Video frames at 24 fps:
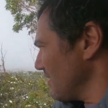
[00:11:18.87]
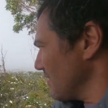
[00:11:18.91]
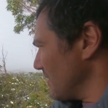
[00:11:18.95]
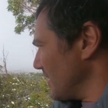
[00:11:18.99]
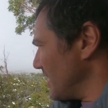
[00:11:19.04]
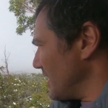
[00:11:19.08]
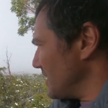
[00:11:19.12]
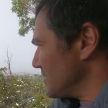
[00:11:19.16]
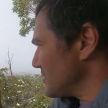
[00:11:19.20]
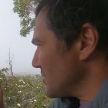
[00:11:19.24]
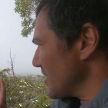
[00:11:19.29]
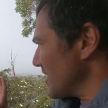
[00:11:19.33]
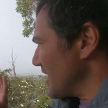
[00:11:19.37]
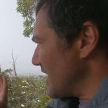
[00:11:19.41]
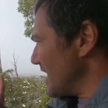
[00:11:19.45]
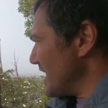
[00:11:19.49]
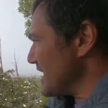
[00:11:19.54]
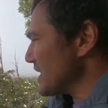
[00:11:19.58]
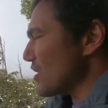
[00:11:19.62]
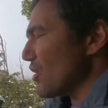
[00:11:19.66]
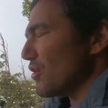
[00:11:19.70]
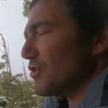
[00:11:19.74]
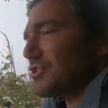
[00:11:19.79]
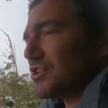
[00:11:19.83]
these
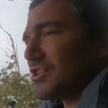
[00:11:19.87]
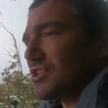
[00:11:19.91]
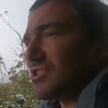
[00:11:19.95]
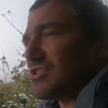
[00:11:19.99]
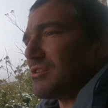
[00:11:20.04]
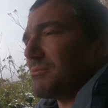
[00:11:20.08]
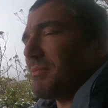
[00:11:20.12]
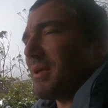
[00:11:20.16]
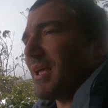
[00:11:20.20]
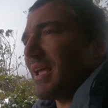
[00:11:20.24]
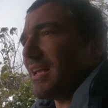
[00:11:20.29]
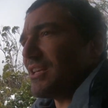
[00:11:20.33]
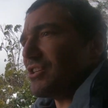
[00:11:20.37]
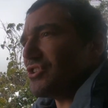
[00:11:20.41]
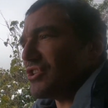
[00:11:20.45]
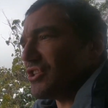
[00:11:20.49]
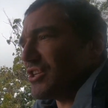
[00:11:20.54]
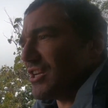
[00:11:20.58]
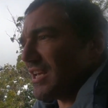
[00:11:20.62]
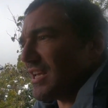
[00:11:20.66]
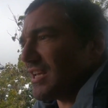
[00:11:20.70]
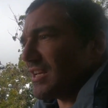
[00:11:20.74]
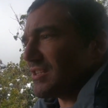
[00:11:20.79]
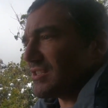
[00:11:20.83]
ecosystem
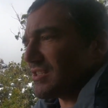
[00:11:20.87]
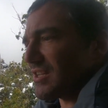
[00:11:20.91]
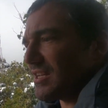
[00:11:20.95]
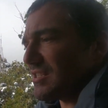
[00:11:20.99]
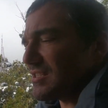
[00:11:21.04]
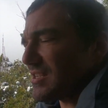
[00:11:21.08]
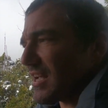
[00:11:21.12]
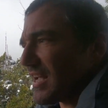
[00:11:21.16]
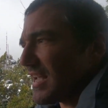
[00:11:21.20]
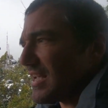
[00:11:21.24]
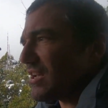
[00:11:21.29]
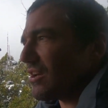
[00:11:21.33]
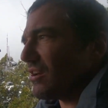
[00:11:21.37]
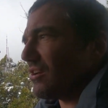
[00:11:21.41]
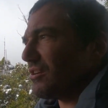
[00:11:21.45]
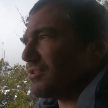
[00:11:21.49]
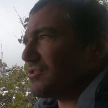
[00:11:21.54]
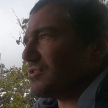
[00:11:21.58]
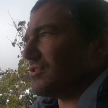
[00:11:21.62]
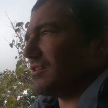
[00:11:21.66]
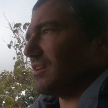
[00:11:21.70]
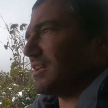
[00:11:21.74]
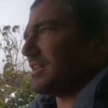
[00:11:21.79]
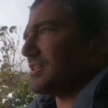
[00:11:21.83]
engineers, these
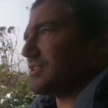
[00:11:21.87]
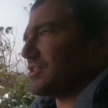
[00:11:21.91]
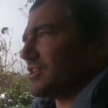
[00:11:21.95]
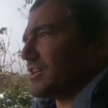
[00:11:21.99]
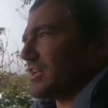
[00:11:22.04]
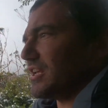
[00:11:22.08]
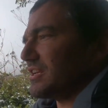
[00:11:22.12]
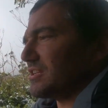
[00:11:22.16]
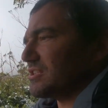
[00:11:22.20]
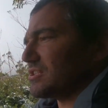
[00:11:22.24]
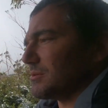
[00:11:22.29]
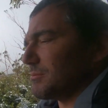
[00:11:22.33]
ecological engineers,